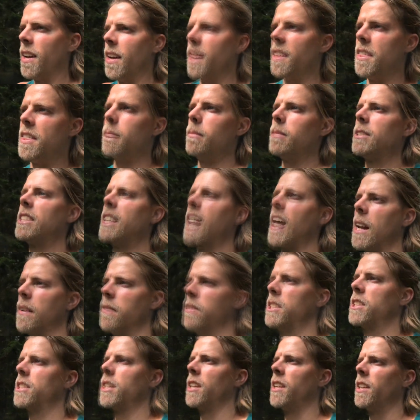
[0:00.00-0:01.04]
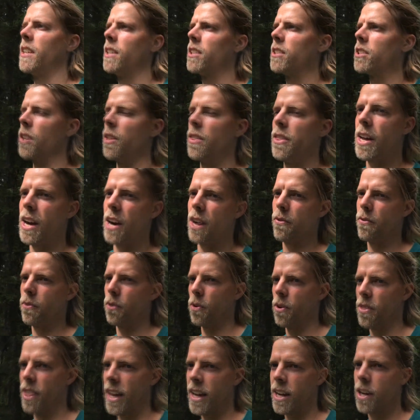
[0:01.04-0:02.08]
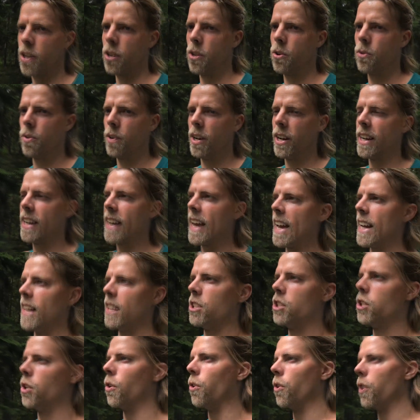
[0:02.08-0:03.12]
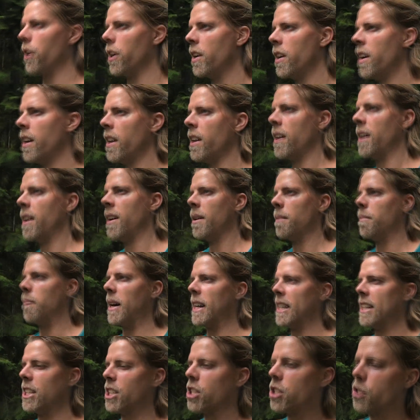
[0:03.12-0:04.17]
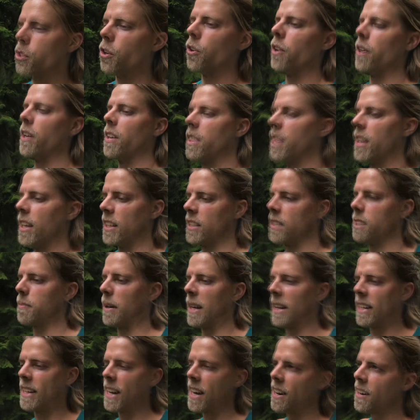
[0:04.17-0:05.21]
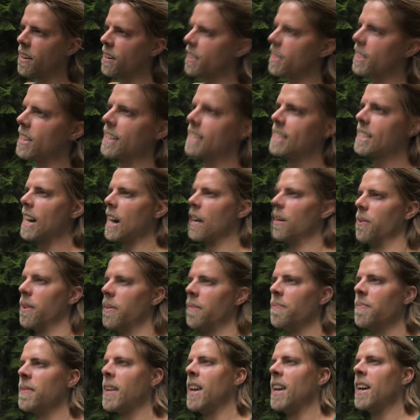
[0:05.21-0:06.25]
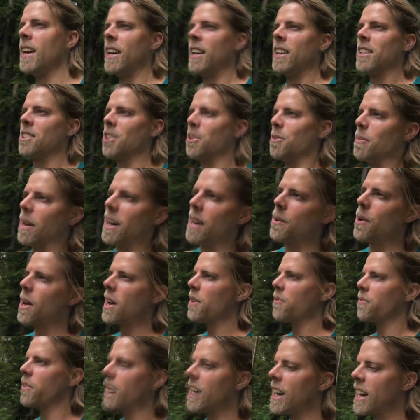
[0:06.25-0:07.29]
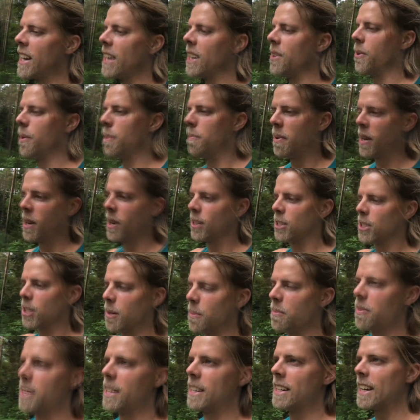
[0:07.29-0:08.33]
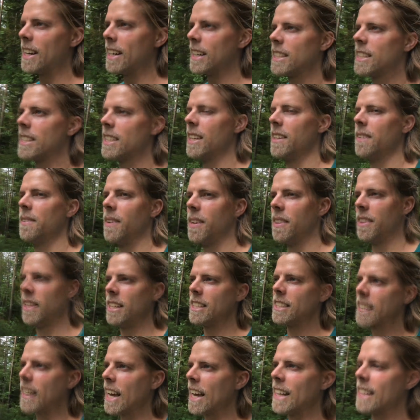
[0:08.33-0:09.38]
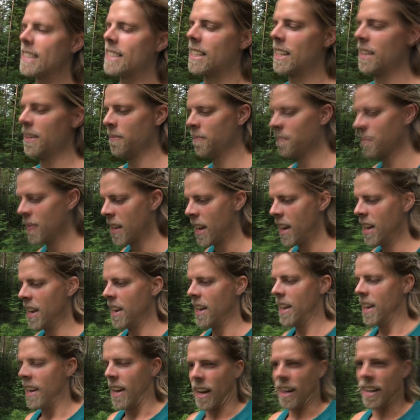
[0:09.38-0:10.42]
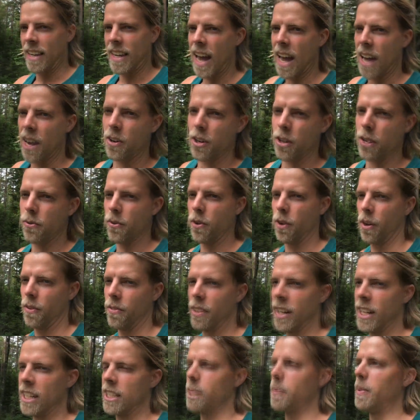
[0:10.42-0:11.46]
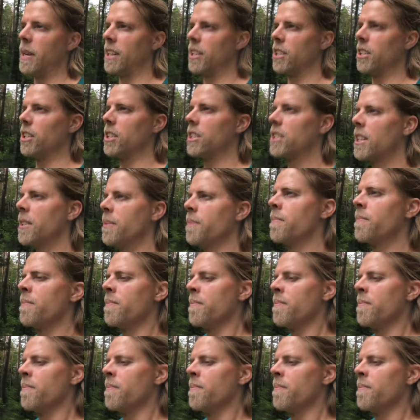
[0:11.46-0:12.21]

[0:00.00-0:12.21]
themselves, so therefore they can only gain joy by destroying things, by tearing things down. So my wife and I, we build something nice, in this case, a gallery full of nice pictures.